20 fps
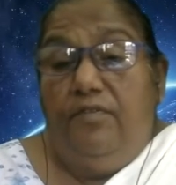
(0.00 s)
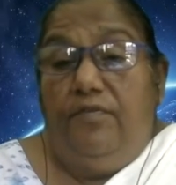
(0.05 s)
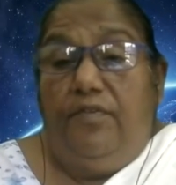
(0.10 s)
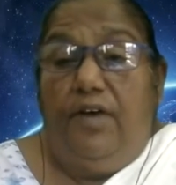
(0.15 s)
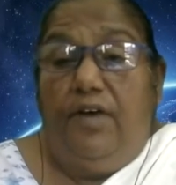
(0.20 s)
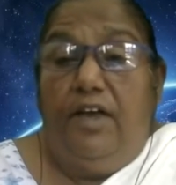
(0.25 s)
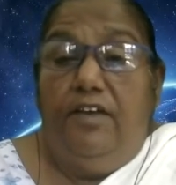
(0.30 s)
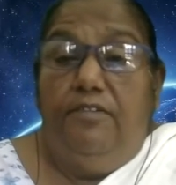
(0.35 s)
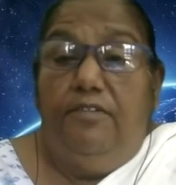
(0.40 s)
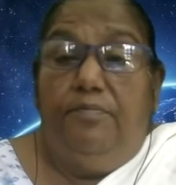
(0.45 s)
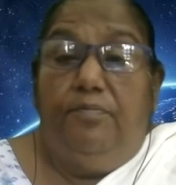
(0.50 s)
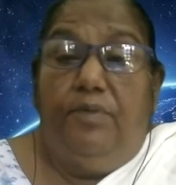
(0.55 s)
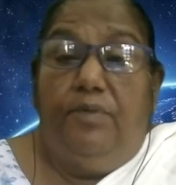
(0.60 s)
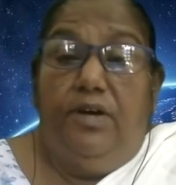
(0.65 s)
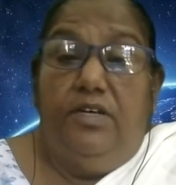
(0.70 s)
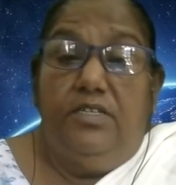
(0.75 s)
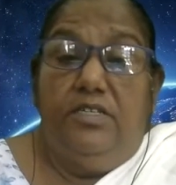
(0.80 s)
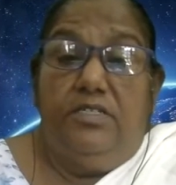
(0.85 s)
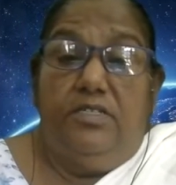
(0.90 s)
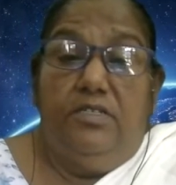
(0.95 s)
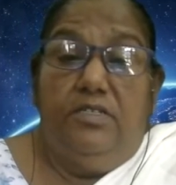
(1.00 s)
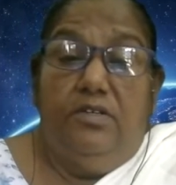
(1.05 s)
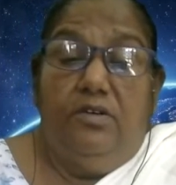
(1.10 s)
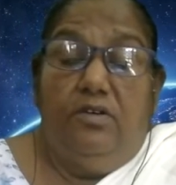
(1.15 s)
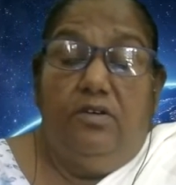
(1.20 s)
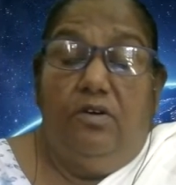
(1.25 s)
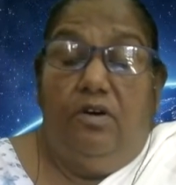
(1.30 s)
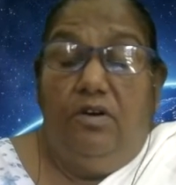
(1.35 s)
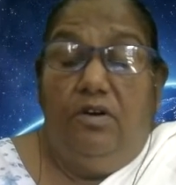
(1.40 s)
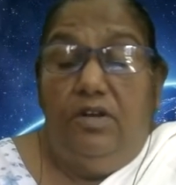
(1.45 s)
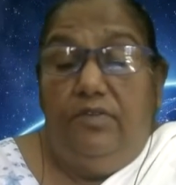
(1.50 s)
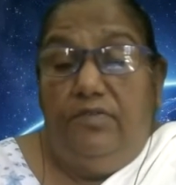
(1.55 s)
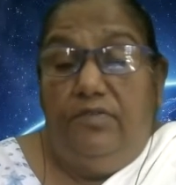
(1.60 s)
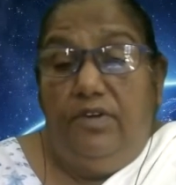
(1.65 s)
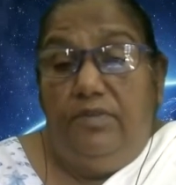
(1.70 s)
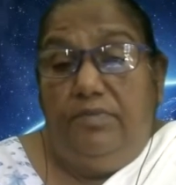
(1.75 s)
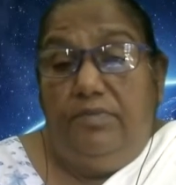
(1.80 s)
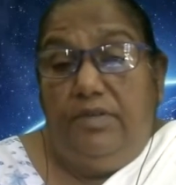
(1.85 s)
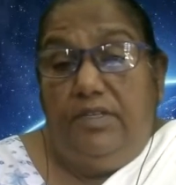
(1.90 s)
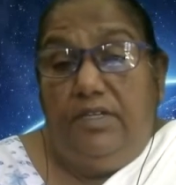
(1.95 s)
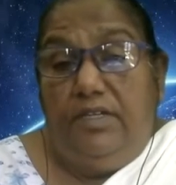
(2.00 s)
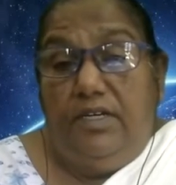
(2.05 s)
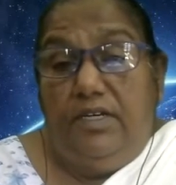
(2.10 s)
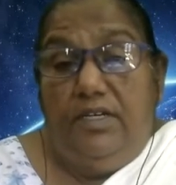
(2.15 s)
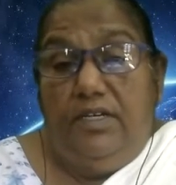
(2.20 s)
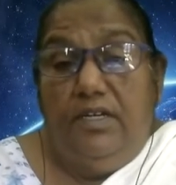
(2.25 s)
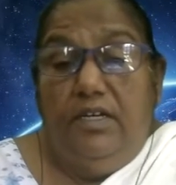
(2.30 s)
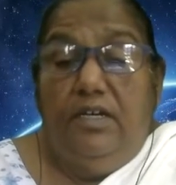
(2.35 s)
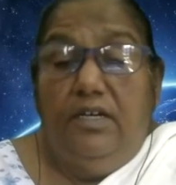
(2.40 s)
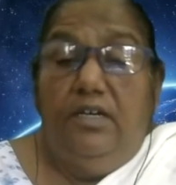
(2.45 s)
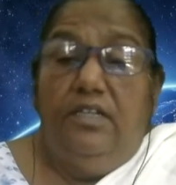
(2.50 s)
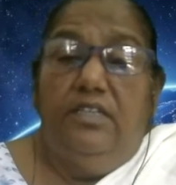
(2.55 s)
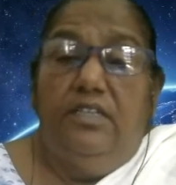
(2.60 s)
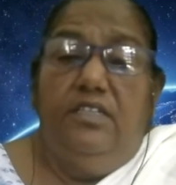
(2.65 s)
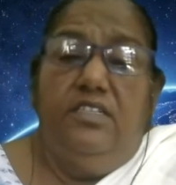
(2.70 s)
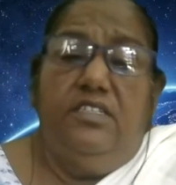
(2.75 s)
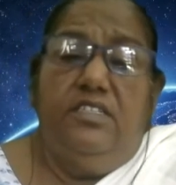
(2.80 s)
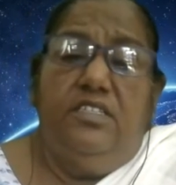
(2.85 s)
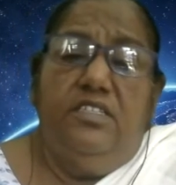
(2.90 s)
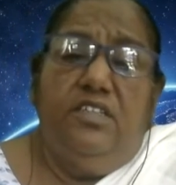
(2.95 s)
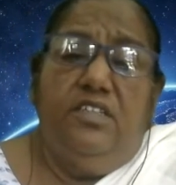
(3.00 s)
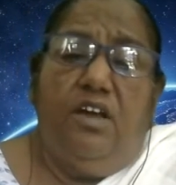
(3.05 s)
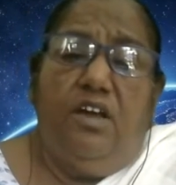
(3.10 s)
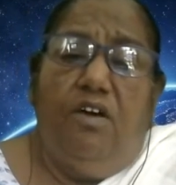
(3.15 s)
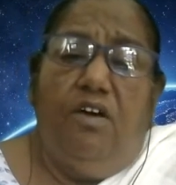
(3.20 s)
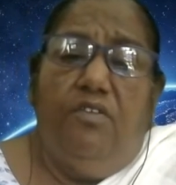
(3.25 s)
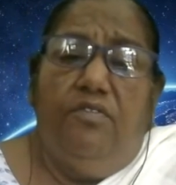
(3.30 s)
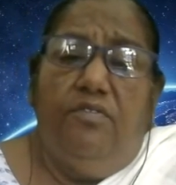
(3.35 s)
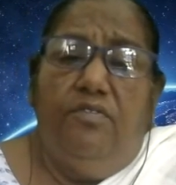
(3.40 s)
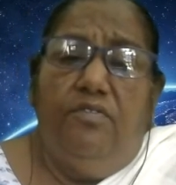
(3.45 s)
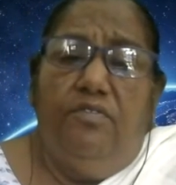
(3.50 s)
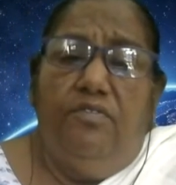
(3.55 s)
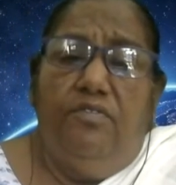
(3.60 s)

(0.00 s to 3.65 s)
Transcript: 5 paise coin will be there. This is how